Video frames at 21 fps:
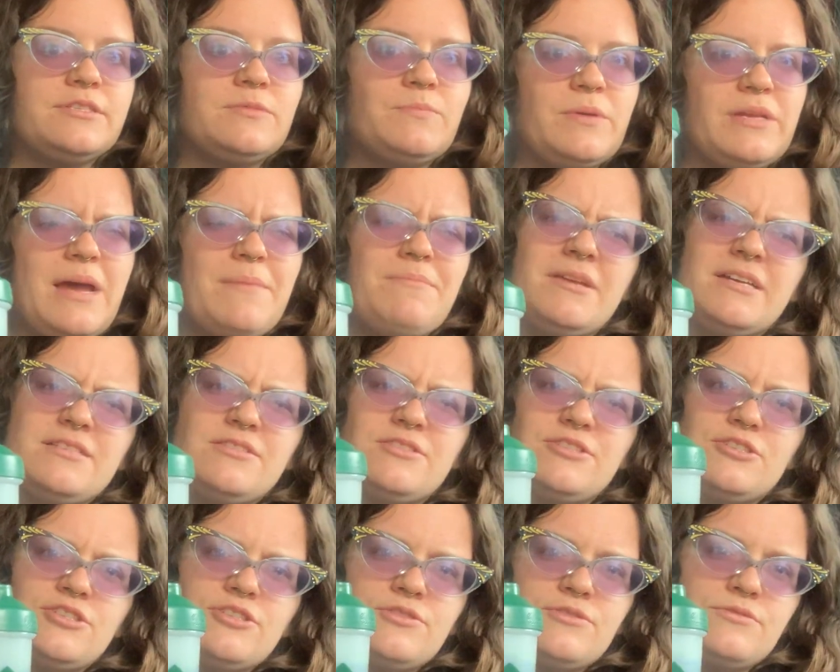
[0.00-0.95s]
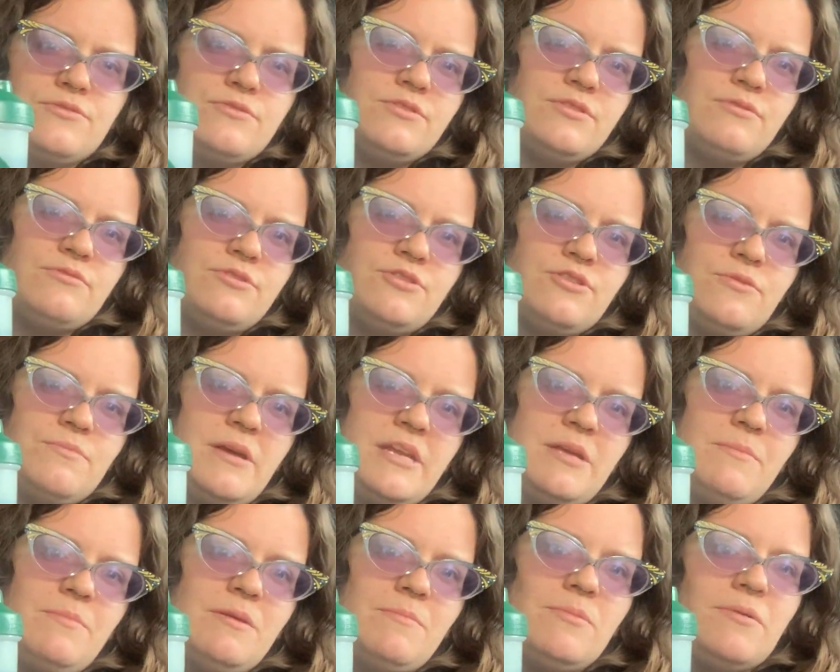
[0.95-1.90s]
but I'm not so sure
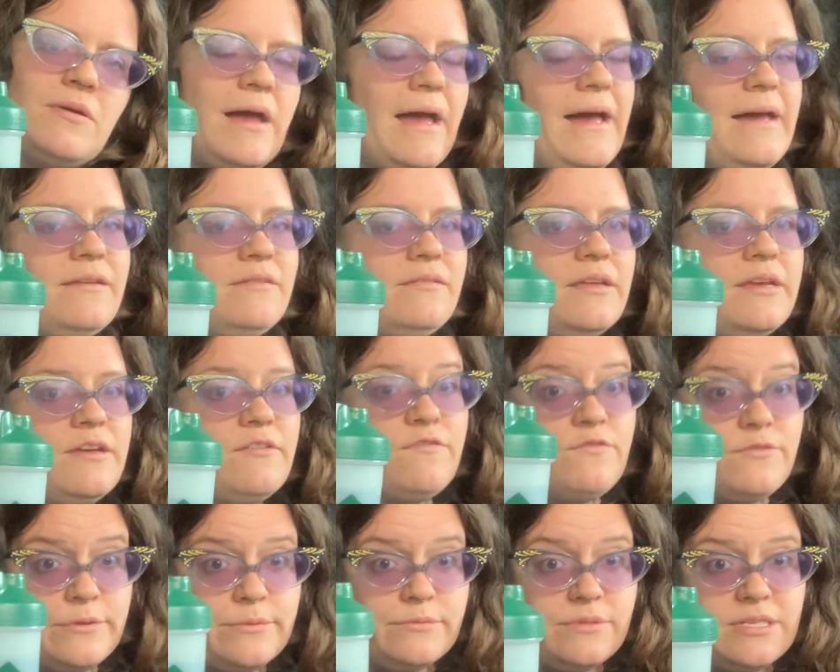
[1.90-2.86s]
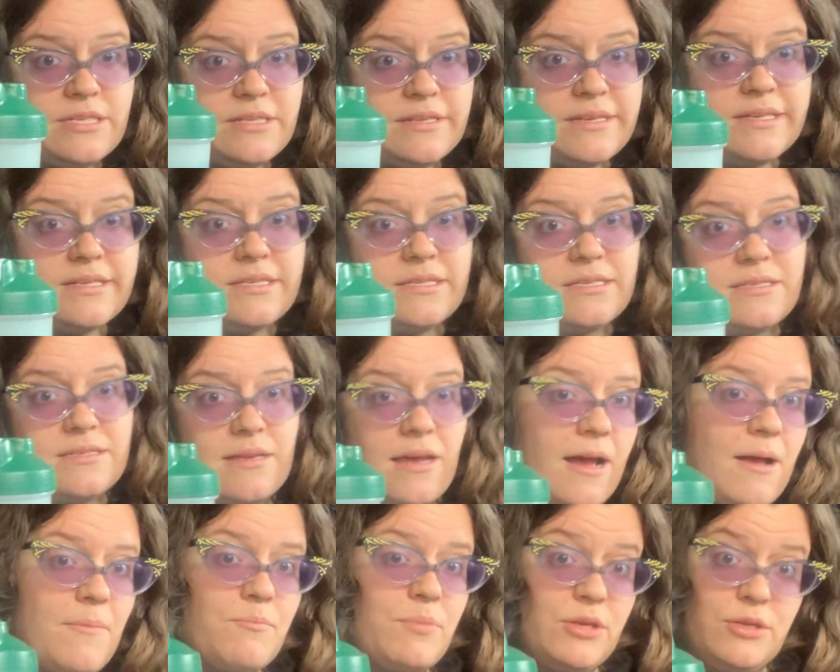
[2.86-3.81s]
many people add like fruit to this,
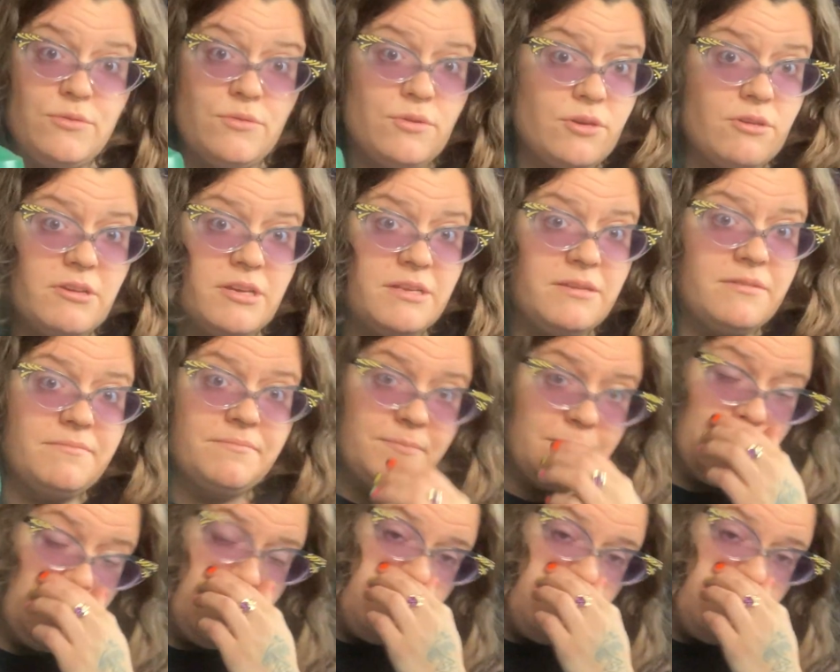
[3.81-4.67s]
but you could, you know,